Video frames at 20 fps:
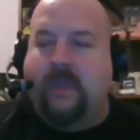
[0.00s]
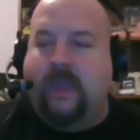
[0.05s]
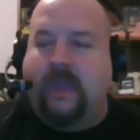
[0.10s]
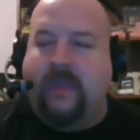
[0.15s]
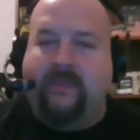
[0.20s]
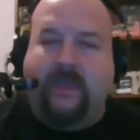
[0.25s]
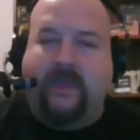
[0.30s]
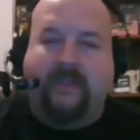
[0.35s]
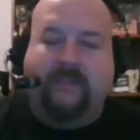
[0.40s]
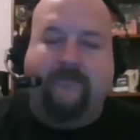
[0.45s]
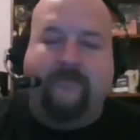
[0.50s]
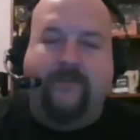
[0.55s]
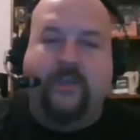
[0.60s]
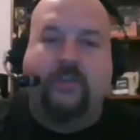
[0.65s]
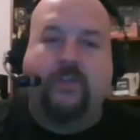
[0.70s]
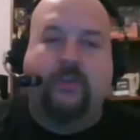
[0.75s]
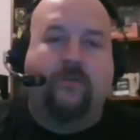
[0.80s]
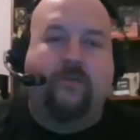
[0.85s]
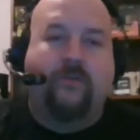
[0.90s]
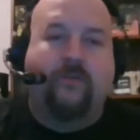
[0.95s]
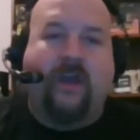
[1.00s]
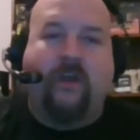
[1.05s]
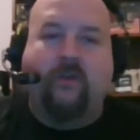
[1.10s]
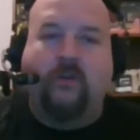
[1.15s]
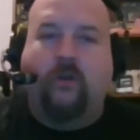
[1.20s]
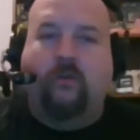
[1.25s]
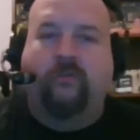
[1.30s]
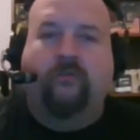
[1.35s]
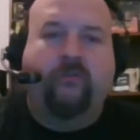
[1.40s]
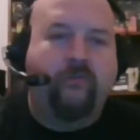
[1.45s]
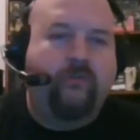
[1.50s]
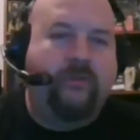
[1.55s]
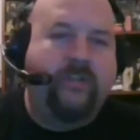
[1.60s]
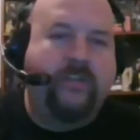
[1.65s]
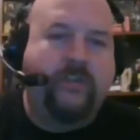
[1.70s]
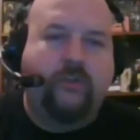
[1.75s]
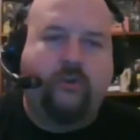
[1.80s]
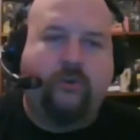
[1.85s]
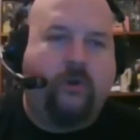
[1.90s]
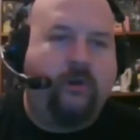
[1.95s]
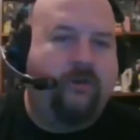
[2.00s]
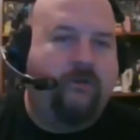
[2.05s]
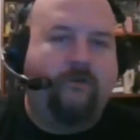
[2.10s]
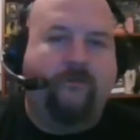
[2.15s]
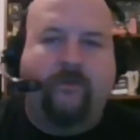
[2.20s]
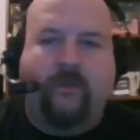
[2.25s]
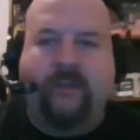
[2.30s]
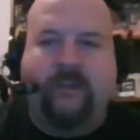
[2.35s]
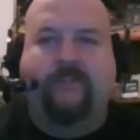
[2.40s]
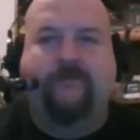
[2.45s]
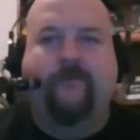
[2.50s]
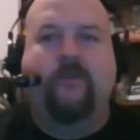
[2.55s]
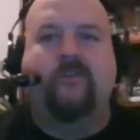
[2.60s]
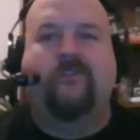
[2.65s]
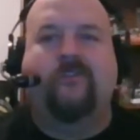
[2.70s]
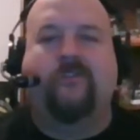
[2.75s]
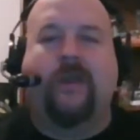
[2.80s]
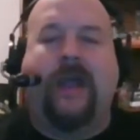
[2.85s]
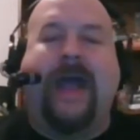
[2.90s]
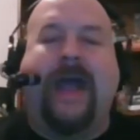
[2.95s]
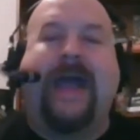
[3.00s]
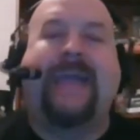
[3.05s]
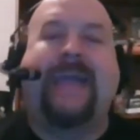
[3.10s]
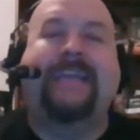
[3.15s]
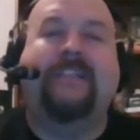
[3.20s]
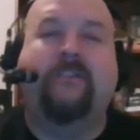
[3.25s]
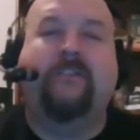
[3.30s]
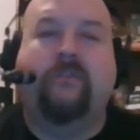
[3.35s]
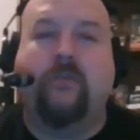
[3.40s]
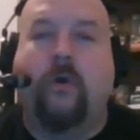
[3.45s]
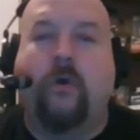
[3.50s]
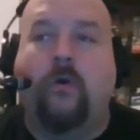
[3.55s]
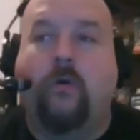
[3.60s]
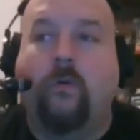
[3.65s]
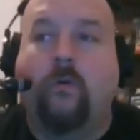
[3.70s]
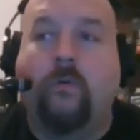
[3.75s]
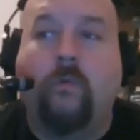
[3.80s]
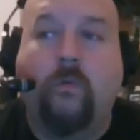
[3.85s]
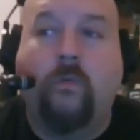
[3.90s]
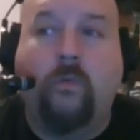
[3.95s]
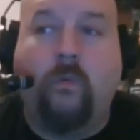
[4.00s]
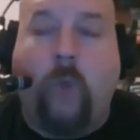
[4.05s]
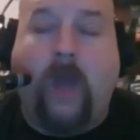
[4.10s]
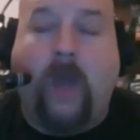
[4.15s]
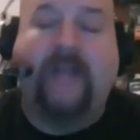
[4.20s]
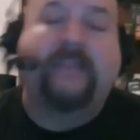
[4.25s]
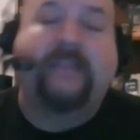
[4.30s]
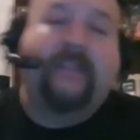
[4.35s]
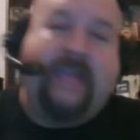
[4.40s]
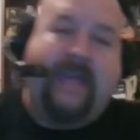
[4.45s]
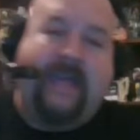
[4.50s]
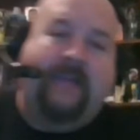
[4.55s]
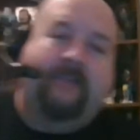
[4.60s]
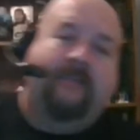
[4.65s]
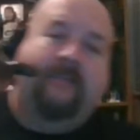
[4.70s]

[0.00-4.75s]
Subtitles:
and then divisional round go to Detroit or vice versa. I don't want that.